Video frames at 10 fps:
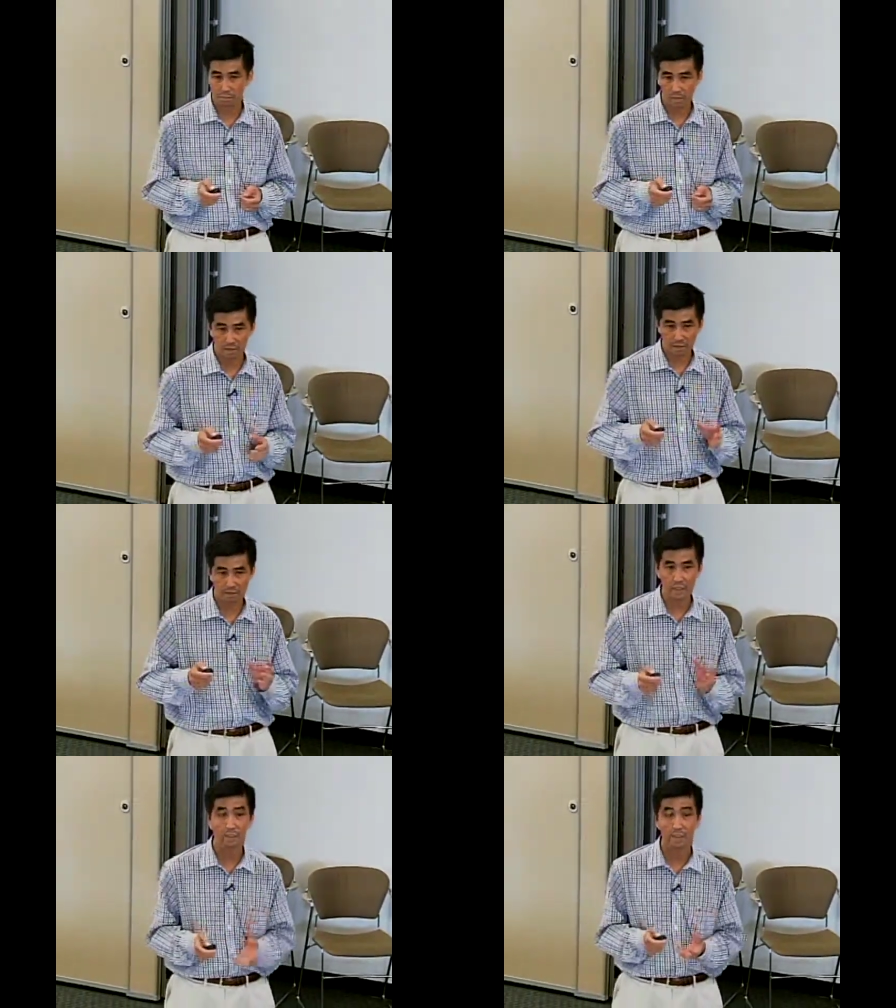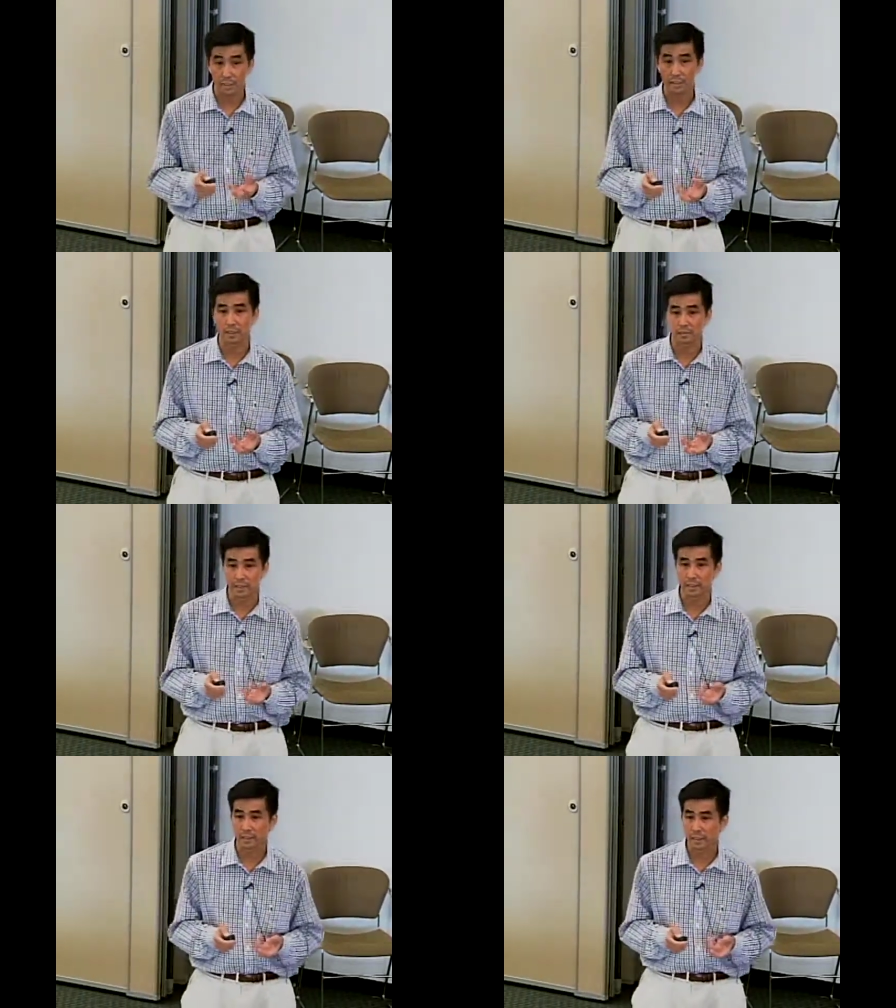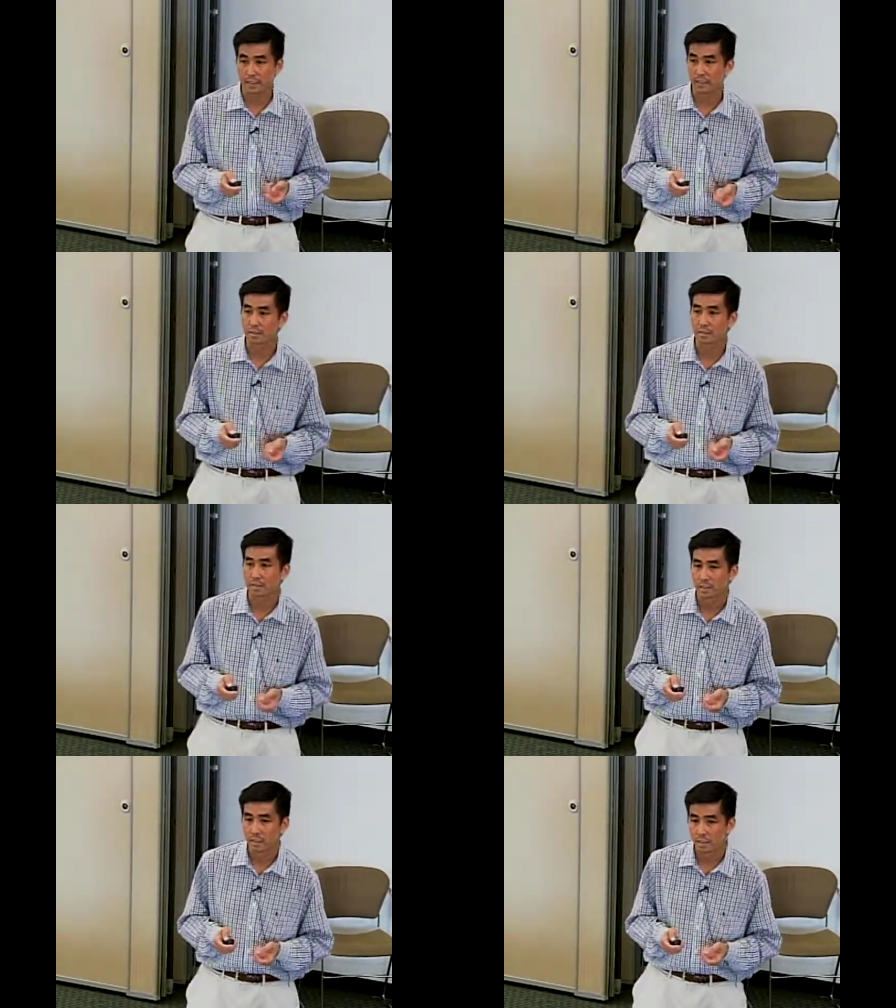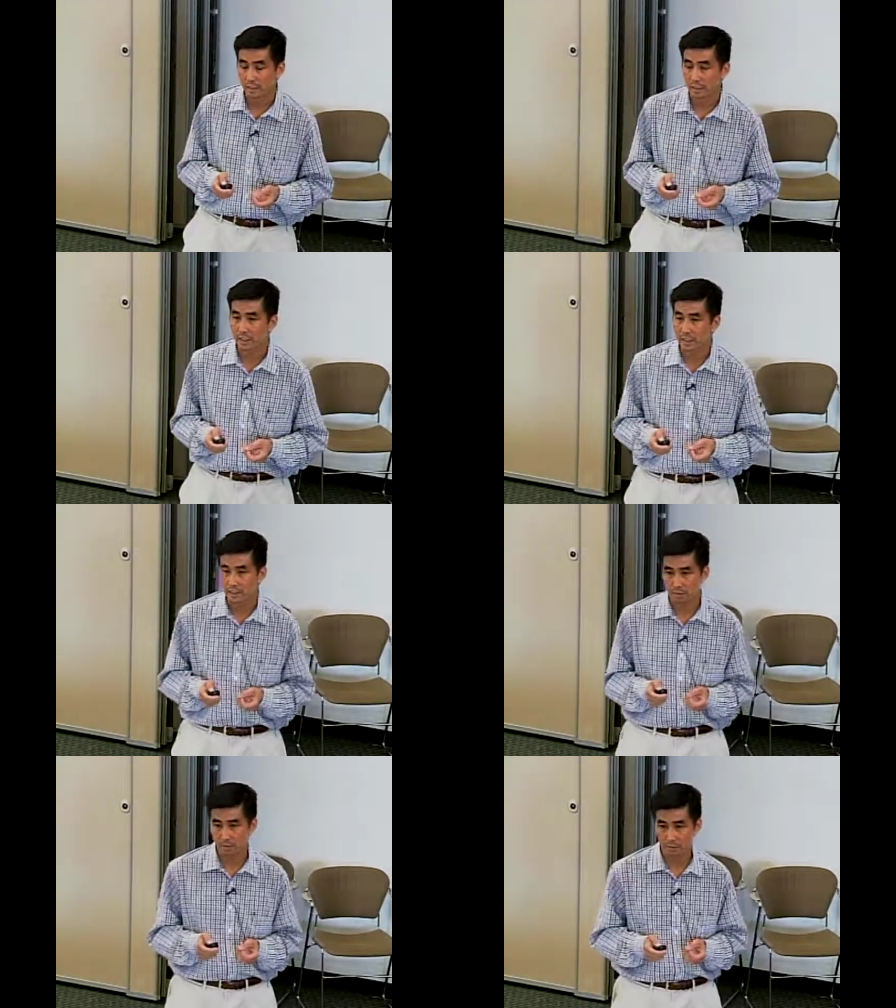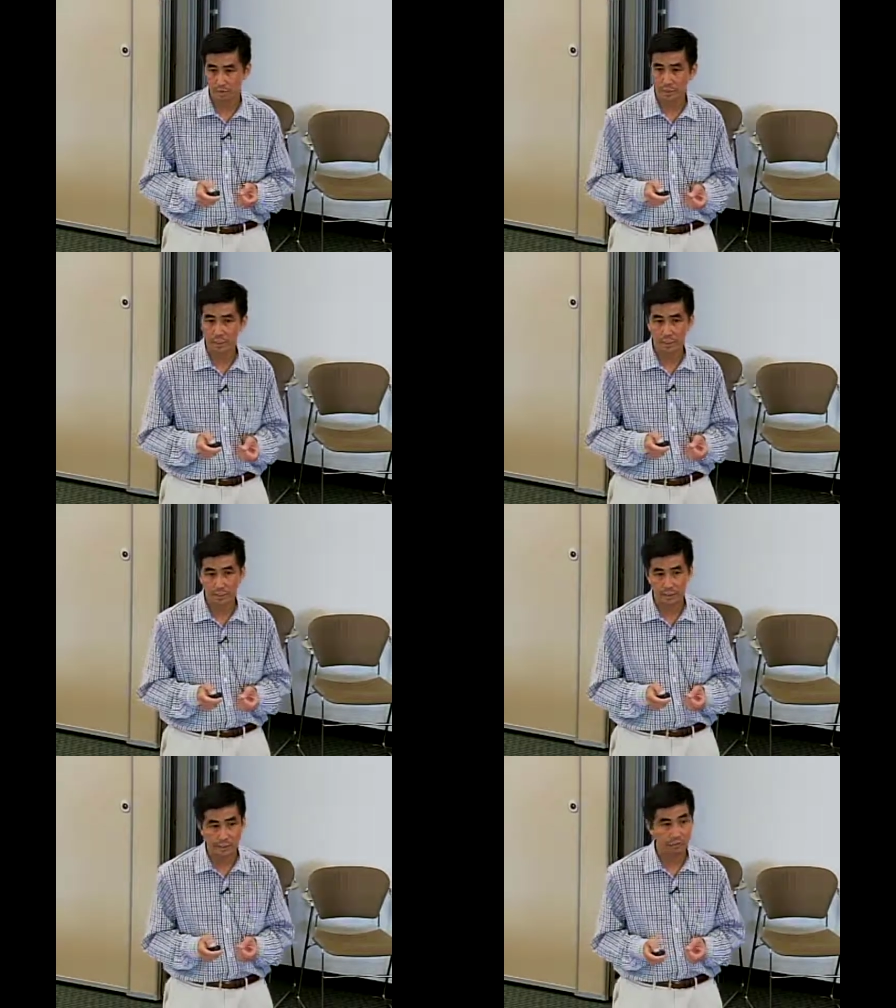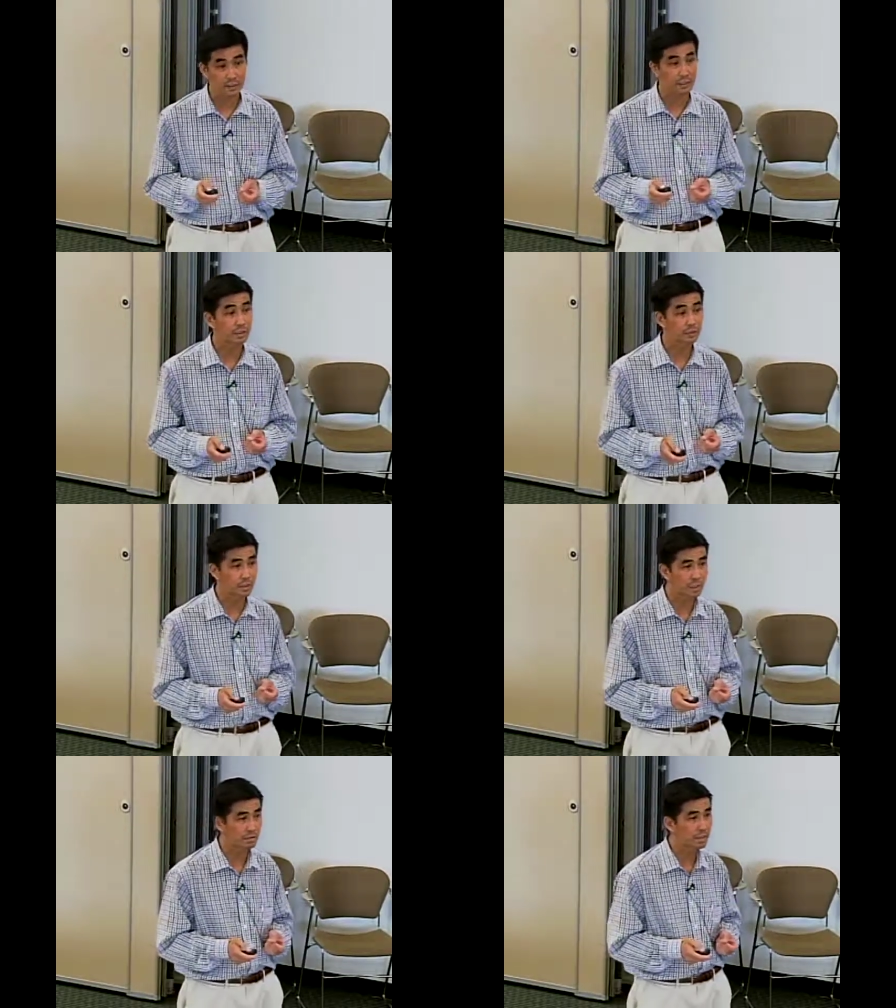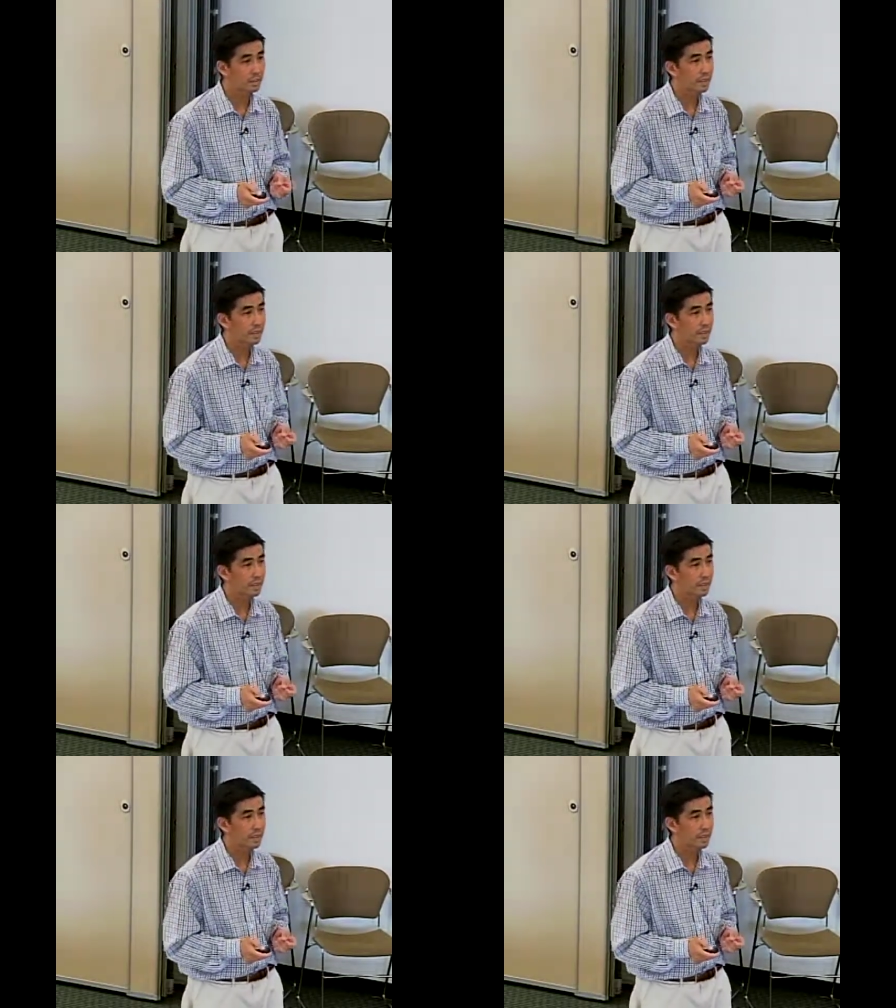that there are very consistent findings now in kids with ADHD versus kids without,